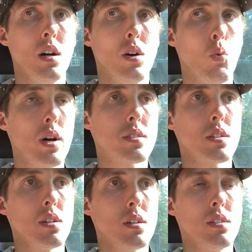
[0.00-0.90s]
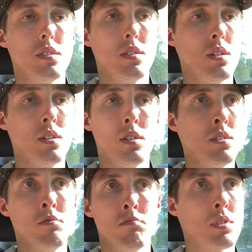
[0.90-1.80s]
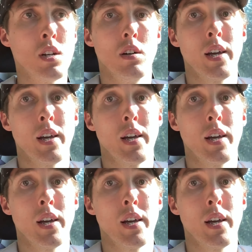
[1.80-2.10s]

what to, you know,